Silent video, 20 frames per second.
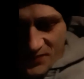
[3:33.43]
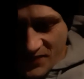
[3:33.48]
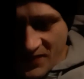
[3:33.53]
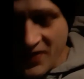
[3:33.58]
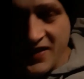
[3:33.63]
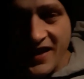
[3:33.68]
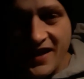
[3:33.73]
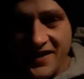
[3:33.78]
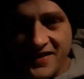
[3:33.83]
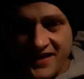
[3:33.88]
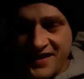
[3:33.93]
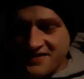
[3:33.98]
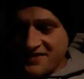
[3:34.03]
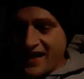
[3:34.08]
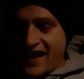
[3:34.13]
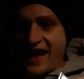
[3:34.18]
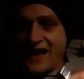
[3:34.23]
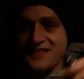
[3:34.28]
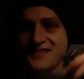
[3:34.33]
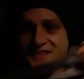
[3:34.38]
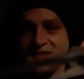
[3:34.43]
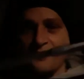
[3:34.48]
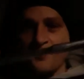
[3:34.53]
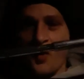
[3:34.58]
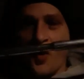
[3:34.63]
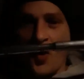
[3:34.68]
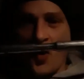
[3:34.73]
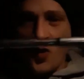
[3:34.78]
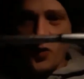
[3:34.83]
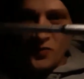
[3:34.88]
This I actually
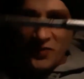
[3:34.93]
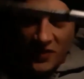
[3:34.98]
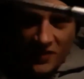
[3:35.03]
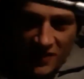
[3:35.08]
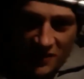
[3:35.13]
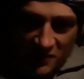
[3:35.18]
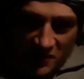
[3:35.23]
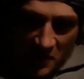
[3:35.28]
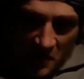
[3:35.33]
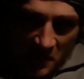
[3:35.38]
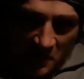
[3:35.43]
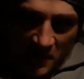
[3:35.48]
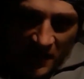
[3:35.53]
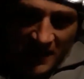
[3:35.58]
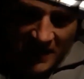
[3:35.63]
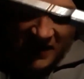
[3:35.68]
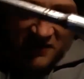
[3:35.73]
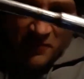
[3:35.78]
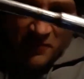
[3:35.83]
borrowed from a buddy of